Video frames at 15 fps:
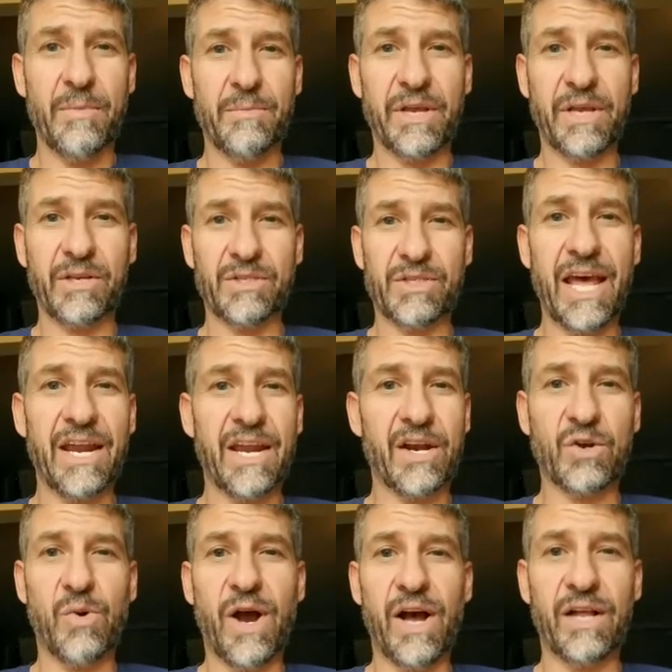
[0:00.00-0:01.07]
because that
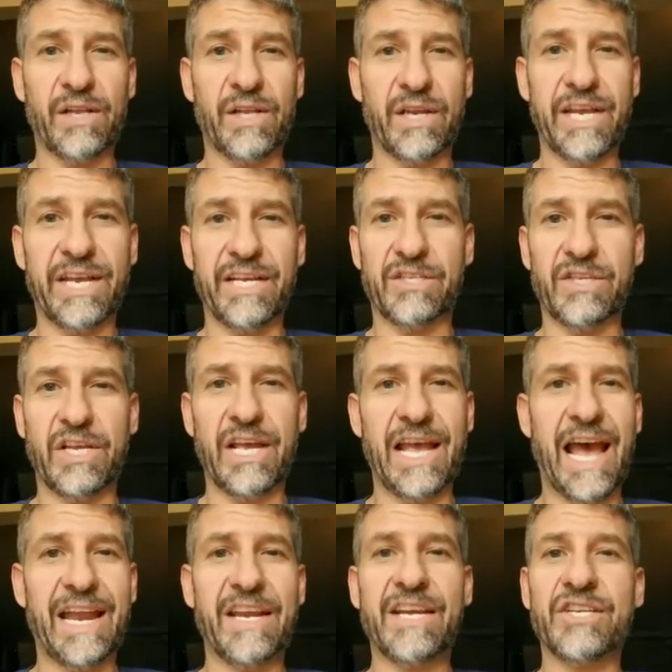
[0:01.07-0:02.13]
air quality is
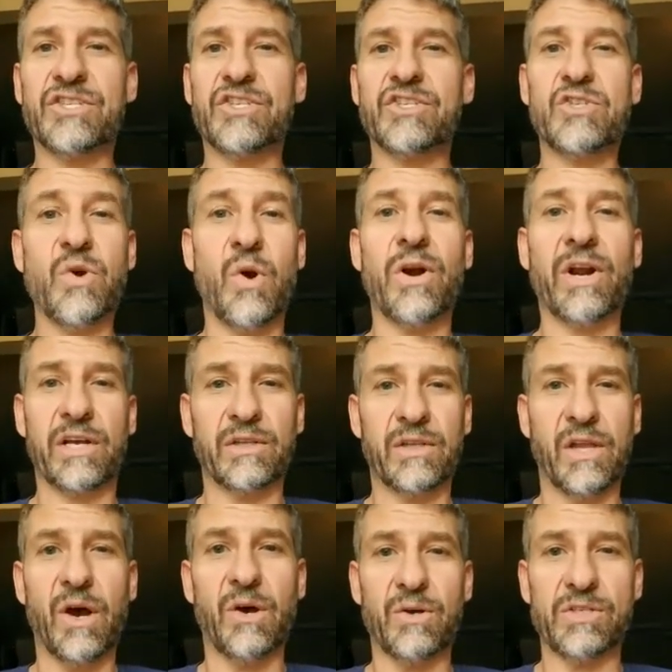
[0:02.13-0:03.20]
at historic
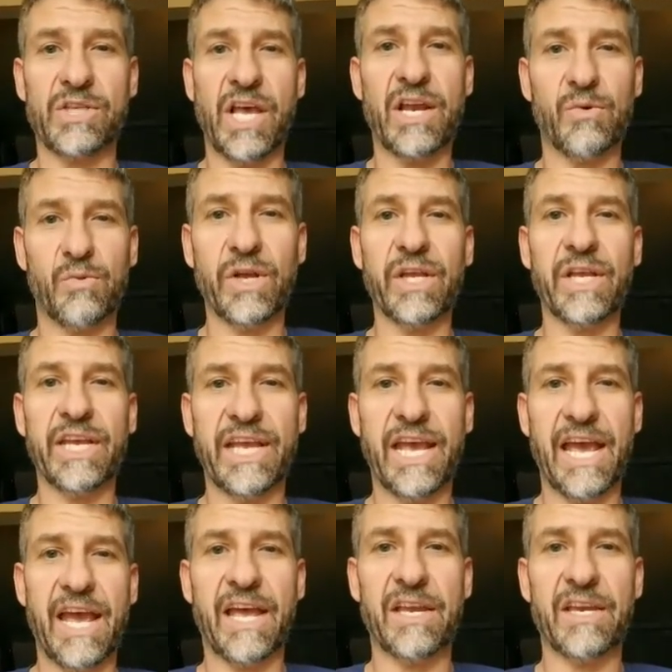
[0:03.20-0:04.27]
lows and it really
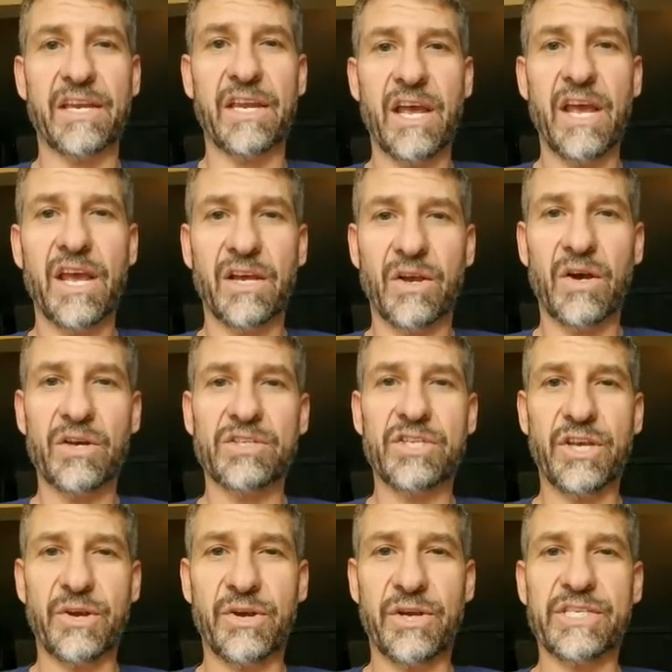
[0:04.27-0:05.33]
can cause
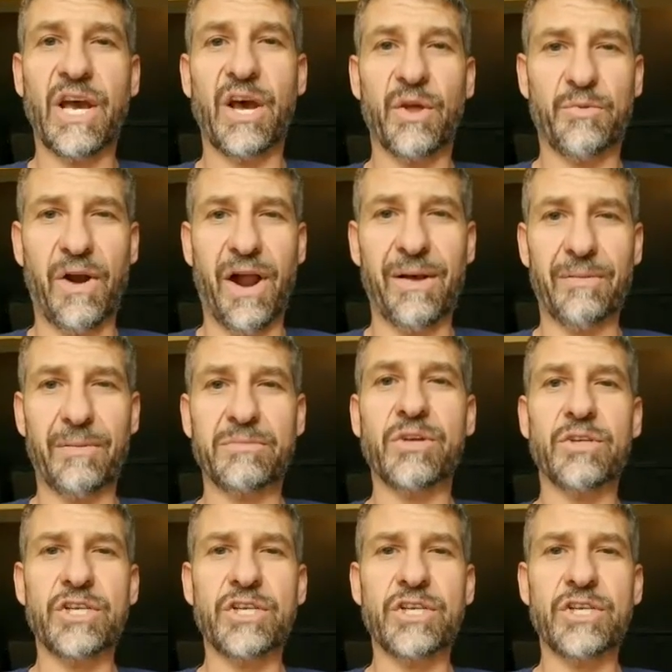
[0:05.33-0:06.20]
serious health problems.